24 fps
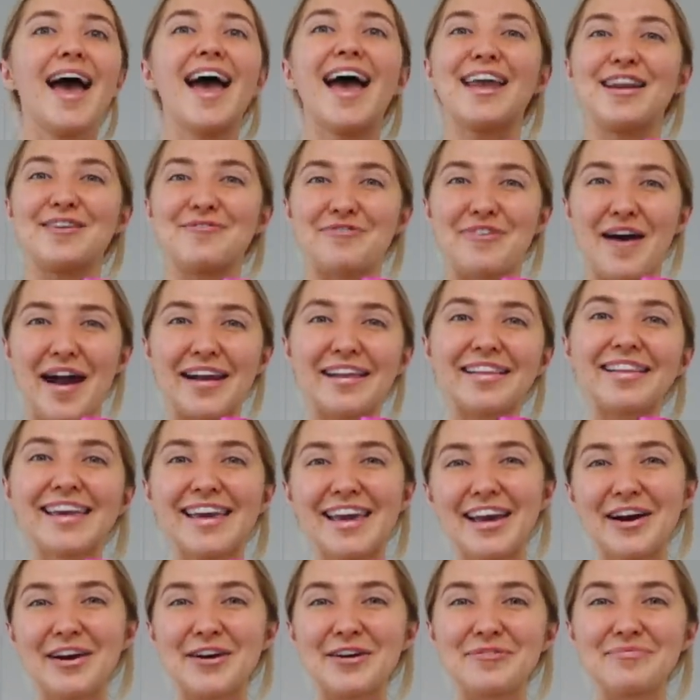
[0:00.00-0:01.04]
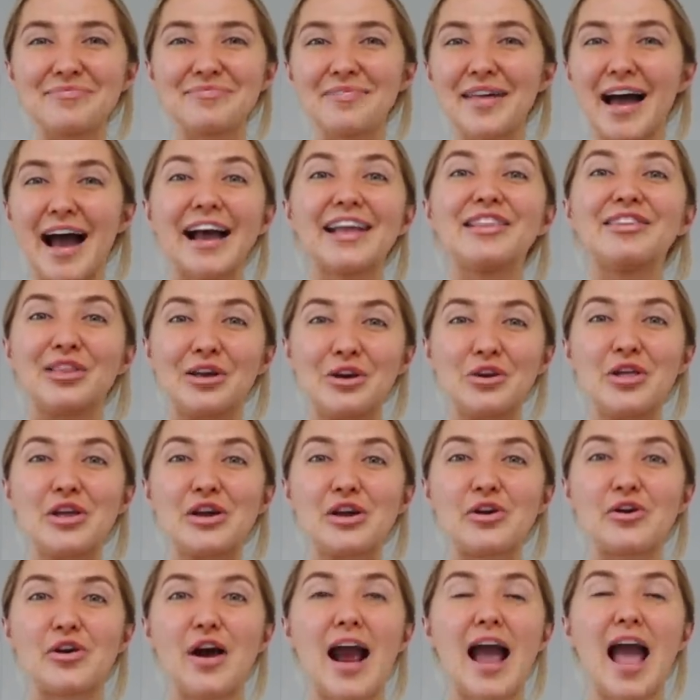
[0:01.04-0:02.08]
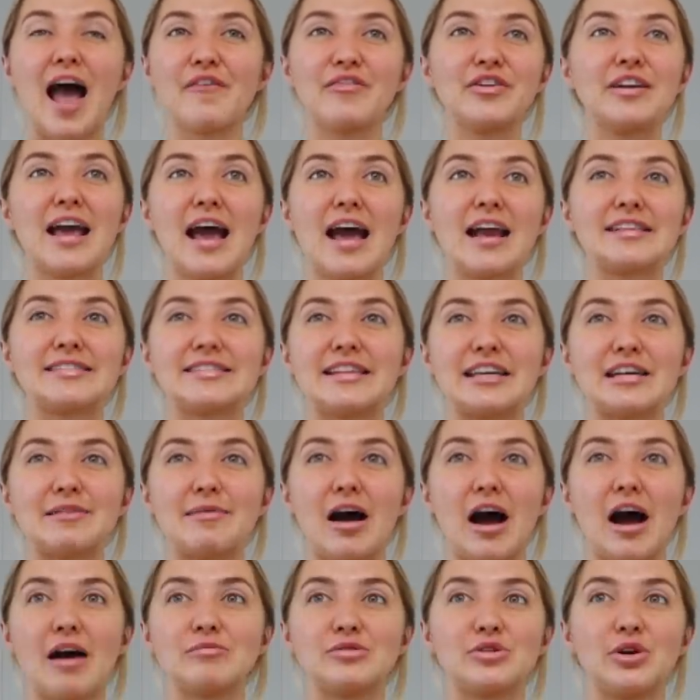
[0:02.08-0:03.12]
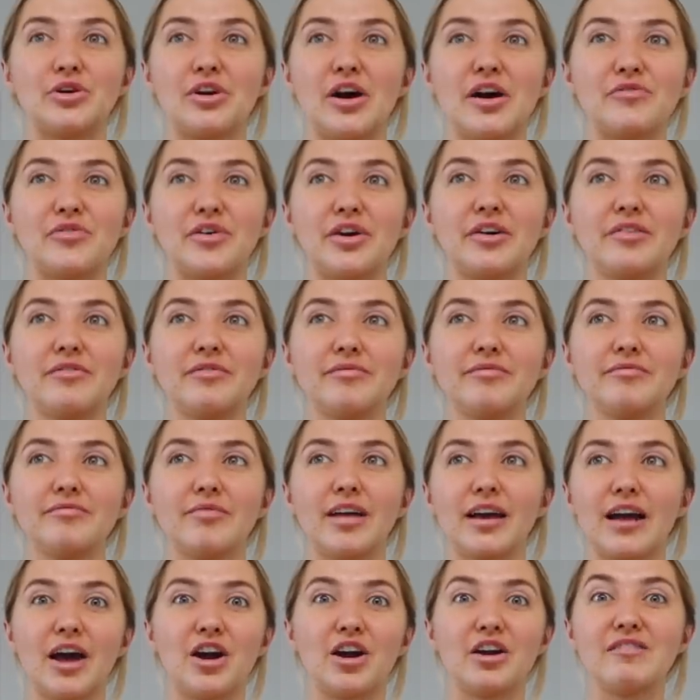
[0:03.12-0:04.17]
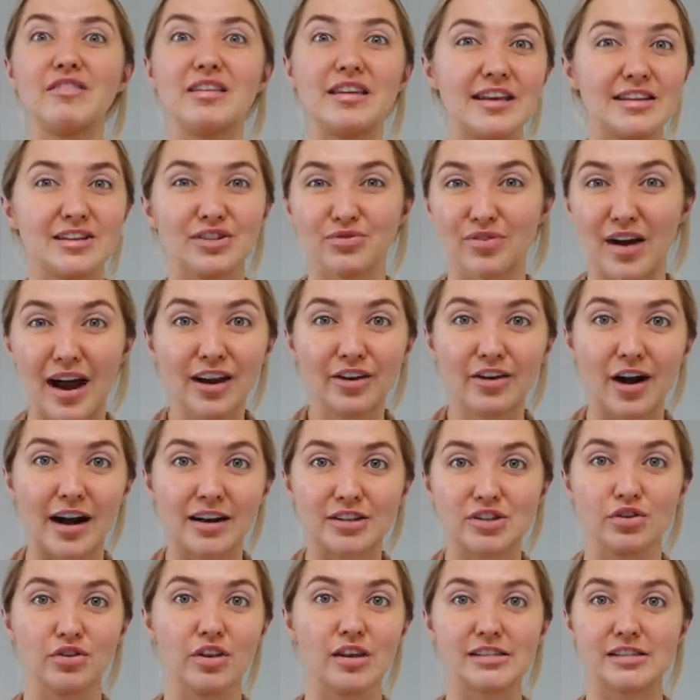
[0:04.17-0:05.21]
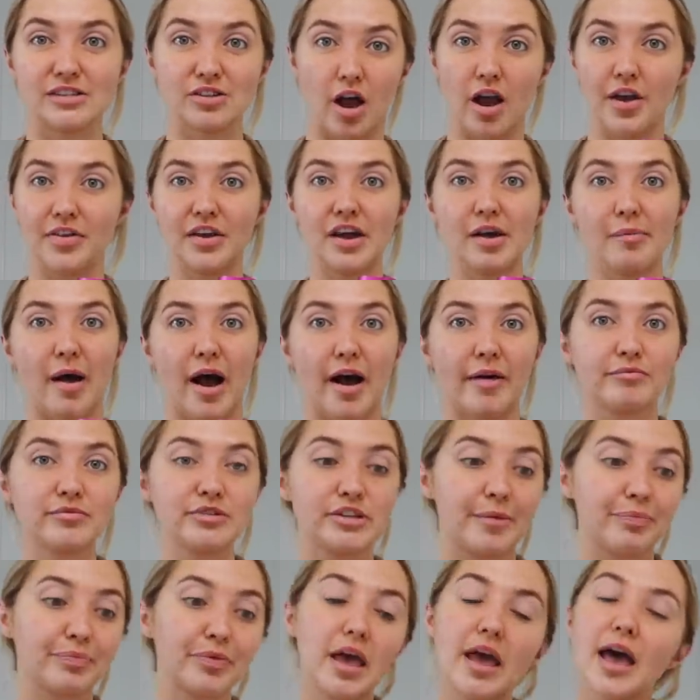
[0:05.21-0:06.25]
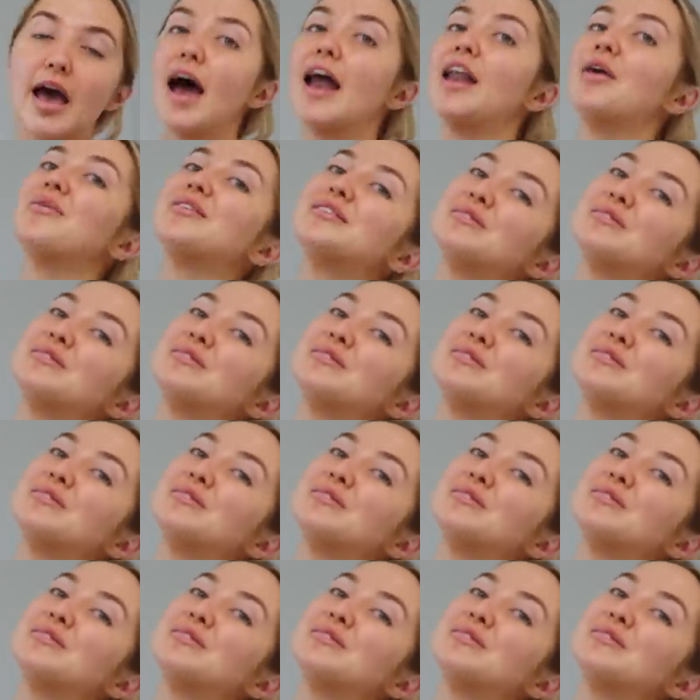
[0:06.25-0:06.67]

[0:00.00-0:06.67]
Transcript: and I'm finally here. I literally could cry every day. I just think about how I'm so grateful. Like I don't even need to write a gratitude list. That's all I think about. So anyways,